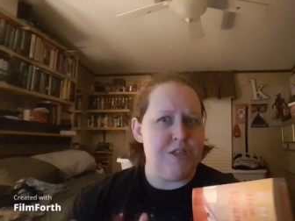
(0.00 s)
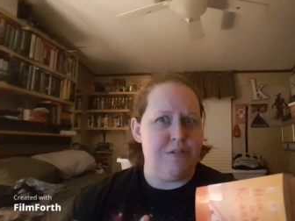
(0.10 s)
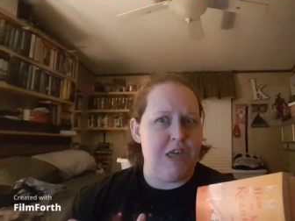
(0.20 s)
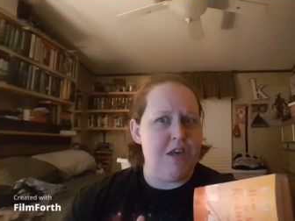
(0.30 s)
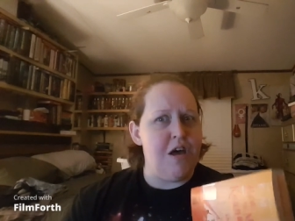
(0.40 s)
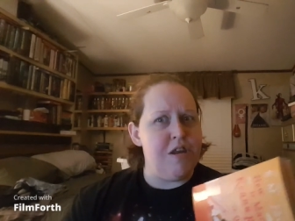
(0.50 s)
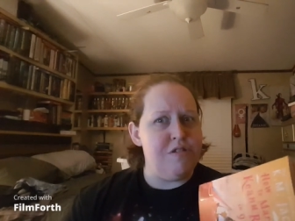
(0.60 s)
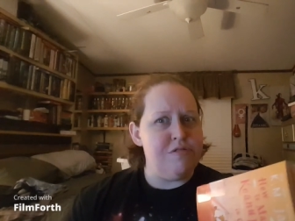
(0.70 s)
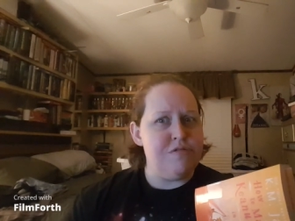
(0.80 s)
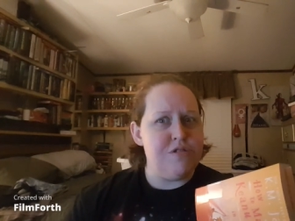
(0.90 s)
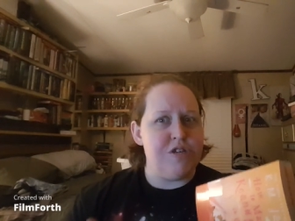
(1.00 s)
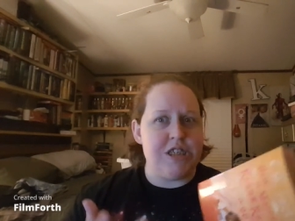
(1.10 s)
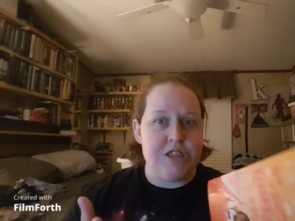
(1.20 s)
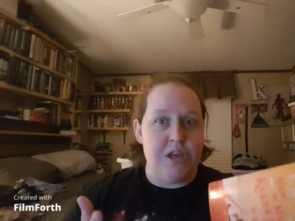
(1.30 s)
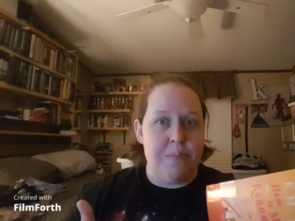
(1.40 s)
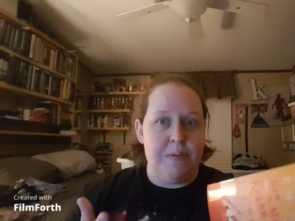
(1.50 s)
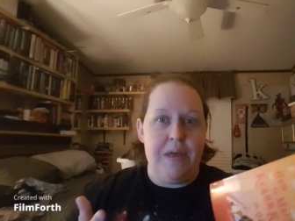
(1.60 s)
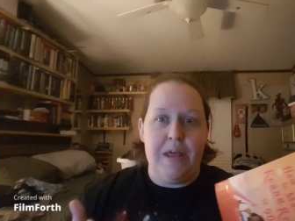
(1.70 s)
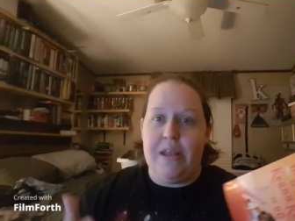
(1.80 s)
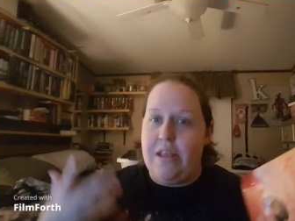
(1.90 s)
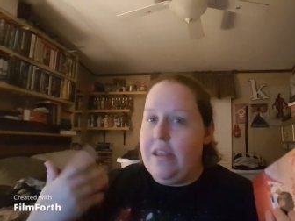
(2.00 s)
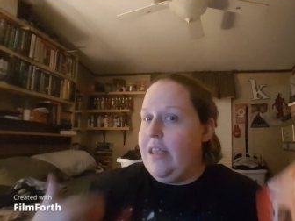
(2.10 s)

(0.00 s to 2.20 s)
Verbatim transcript: of Keanu's dressed up in